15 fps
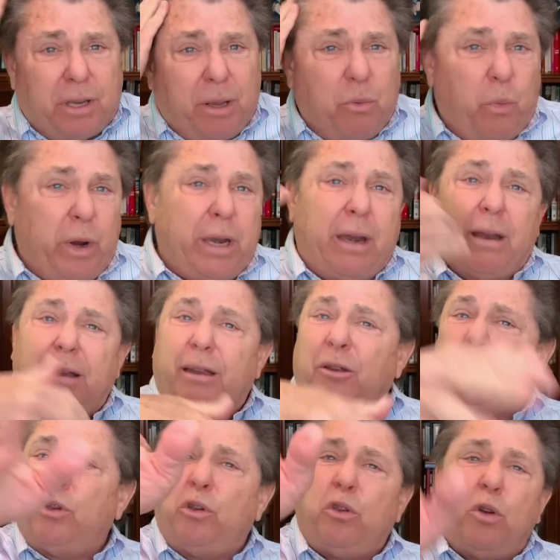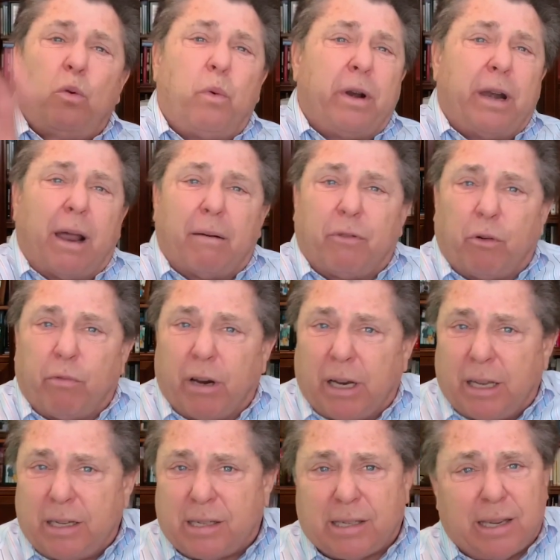You were never
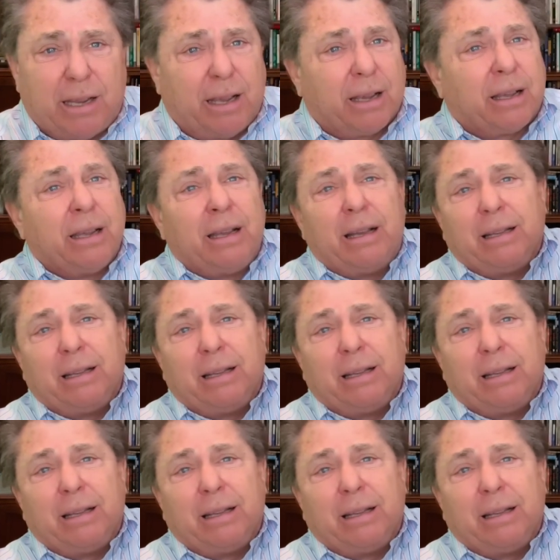really sick.